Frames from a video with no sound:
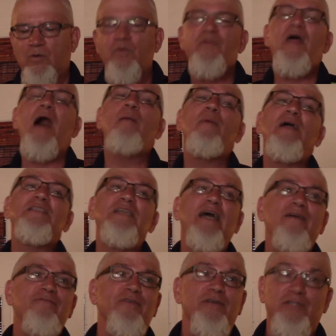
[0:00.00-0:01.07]
without much
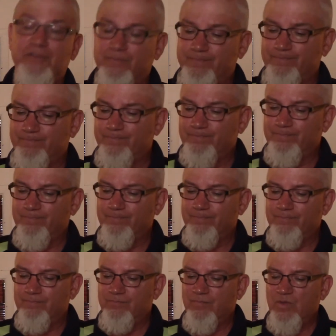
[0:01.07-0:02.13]
effort,
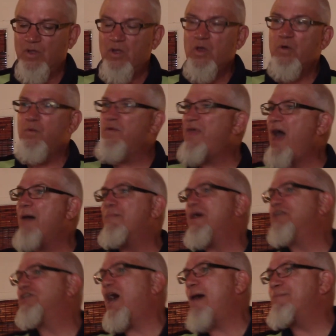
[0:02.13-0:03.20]
without
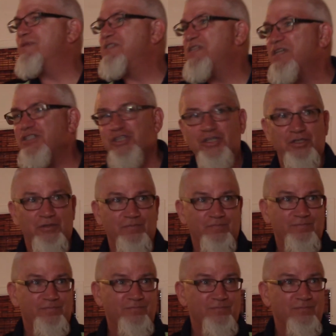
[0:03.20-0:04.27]
much opposition,
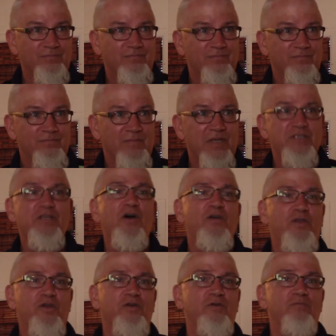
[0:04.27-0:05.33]
as
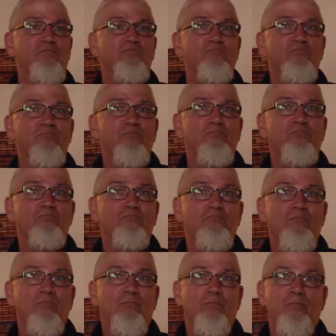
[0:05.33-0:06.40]
though you,
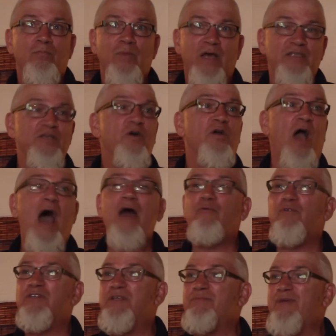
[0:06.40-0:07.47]
as though
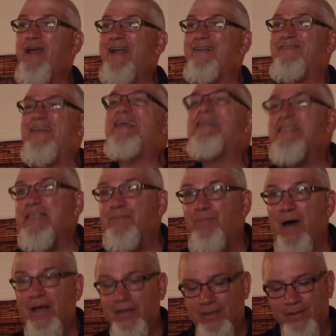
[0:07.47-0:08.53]
God were some kind of easy
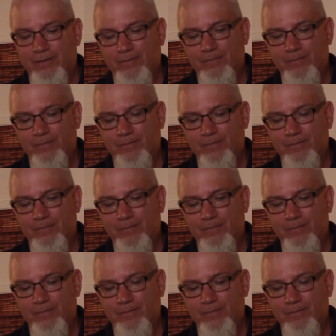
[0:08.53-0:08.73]
button.